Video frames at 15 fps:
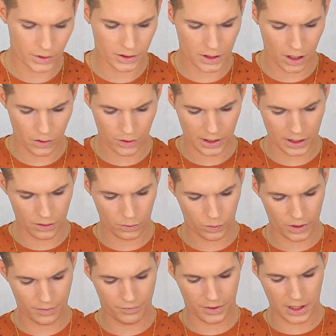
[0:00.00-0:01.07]
is go in
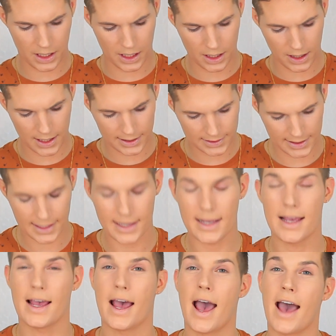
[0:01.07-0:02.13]
with the Let's
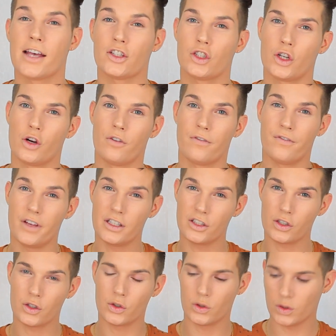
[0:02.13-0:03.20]
Get
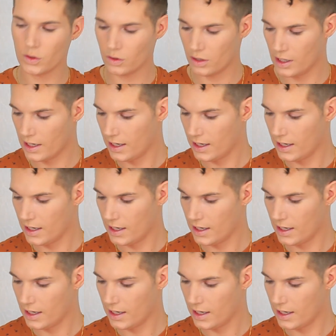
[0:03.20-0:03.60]
Astrophysical,